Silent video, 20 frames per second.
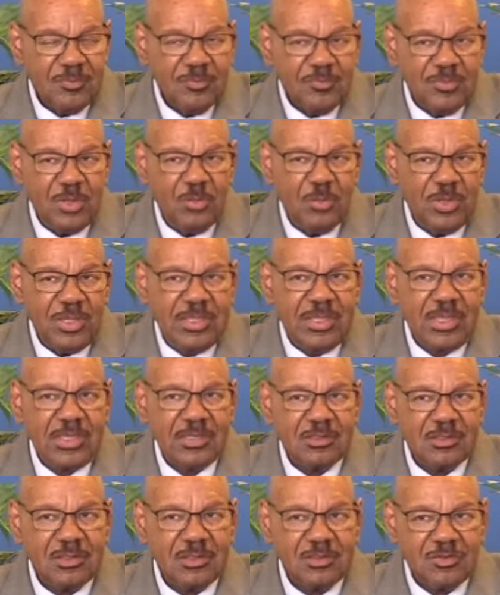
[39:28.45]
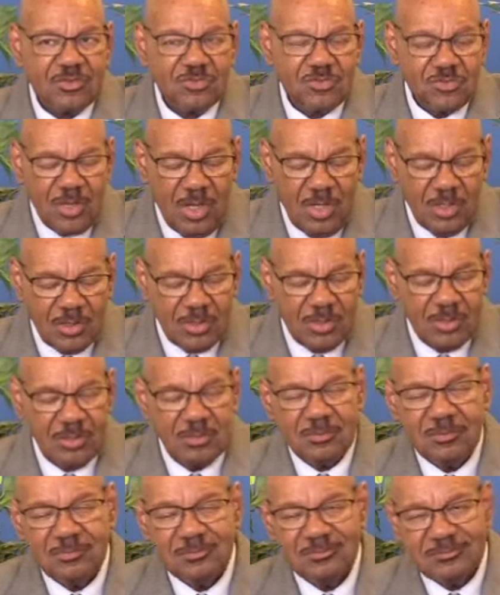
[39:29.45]
that we get
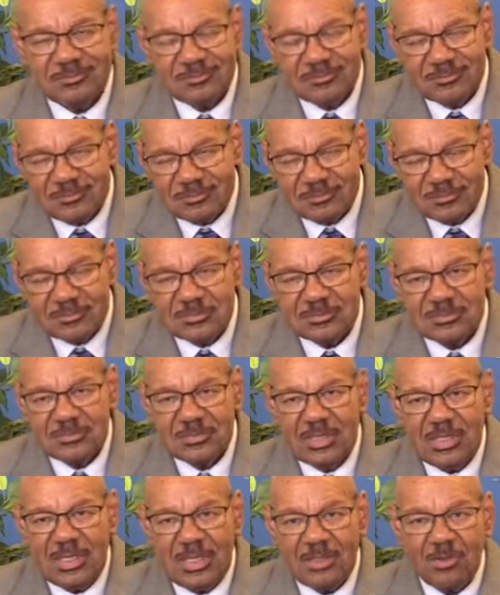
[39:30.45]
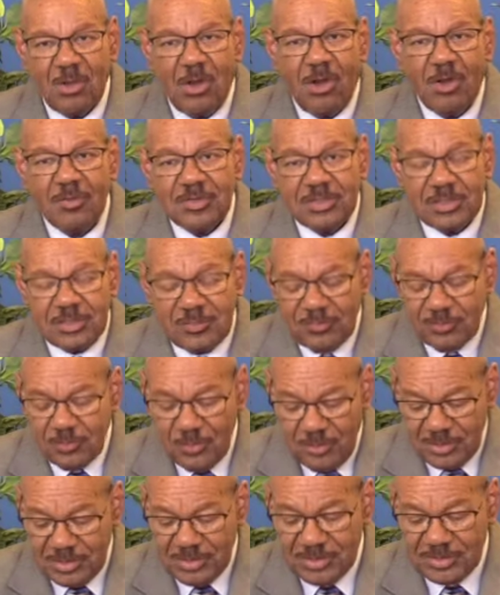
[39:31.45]
stronger, and all the different
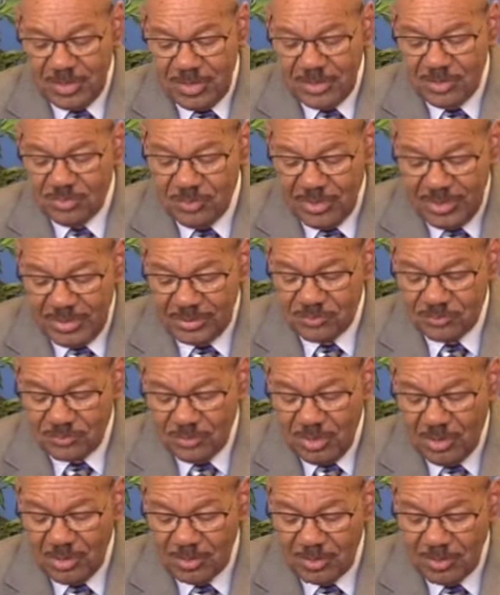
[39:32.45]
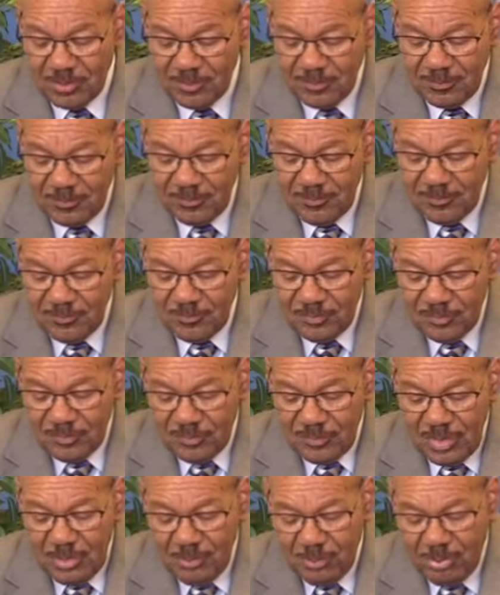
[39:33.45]
organizations, we get stronger.
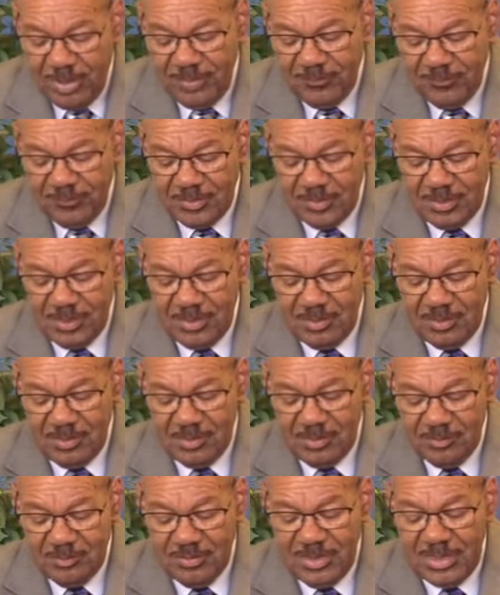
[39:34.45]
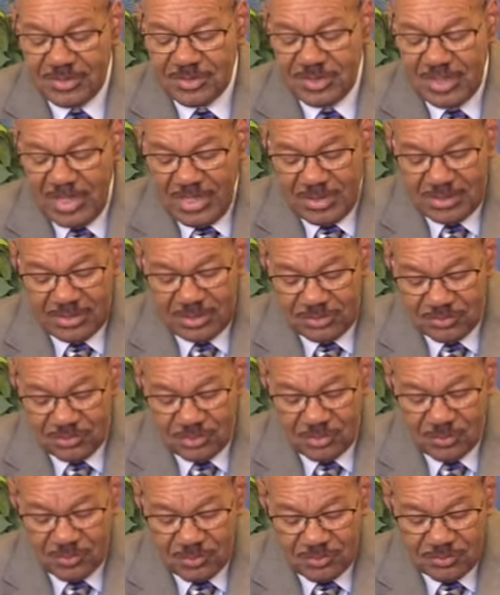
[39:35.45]
Pray for the Messianic
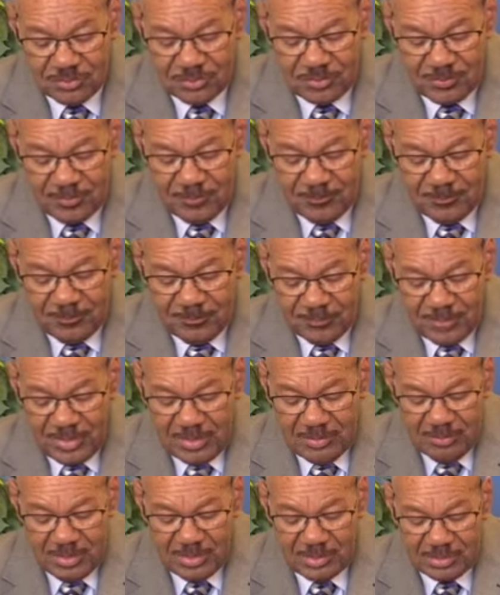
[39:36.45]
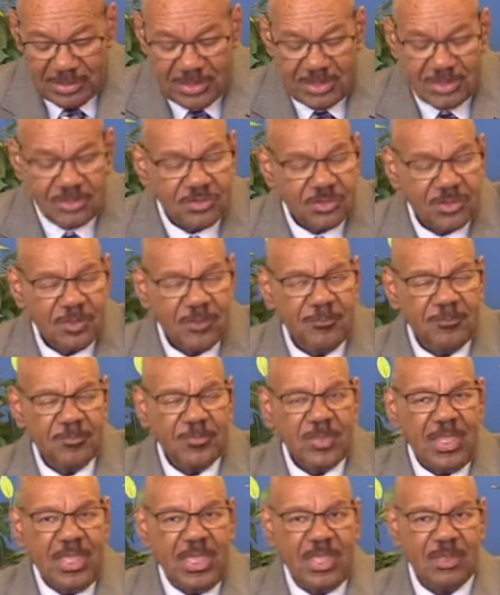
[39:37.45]
Jews in the Middle East,
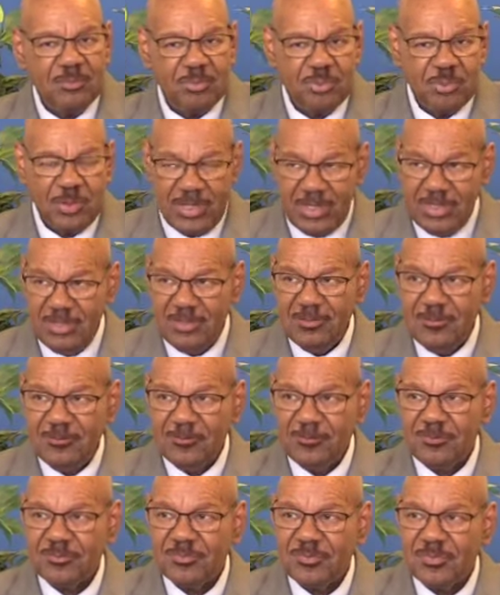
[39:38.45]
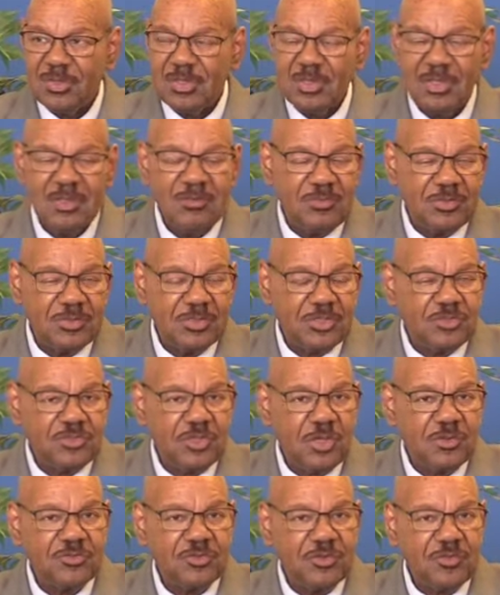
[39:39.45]
and pray for the
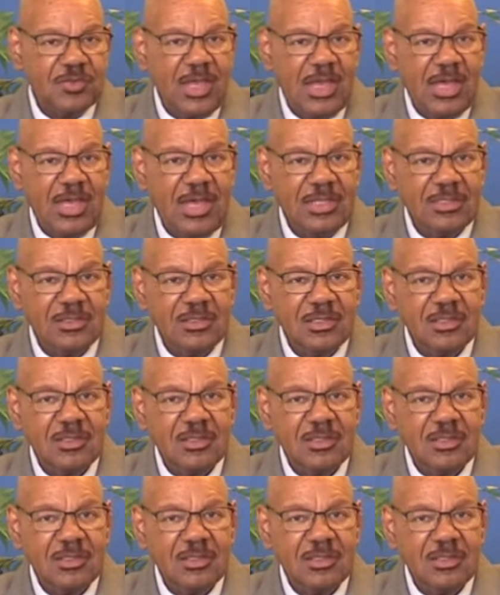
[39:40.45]
Church of God,